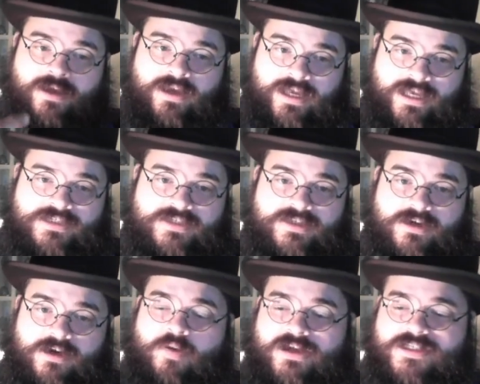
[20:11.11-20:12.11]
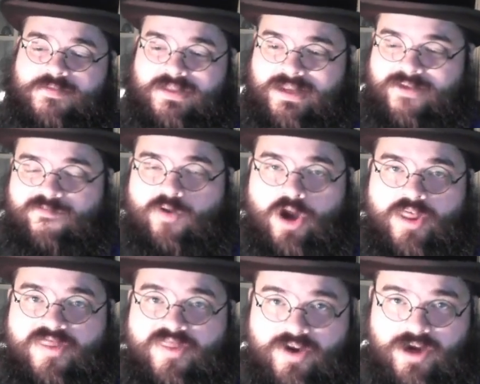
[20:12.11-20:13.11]
Is there a possibility for a
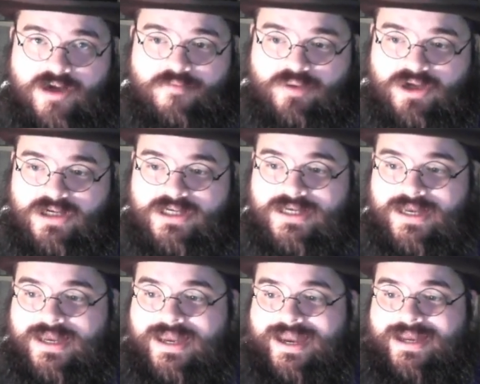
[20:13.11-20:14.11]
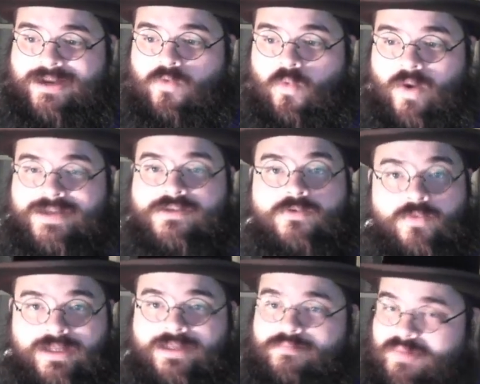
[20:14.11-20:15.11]
third book, and what
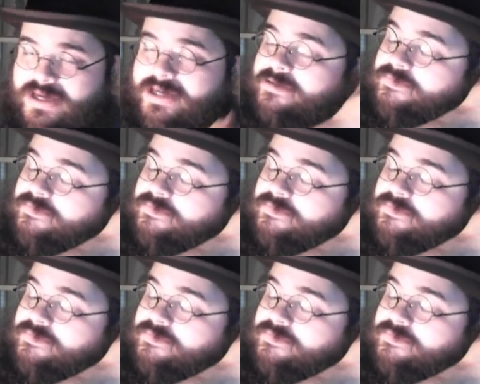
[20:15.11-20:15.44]
will it be?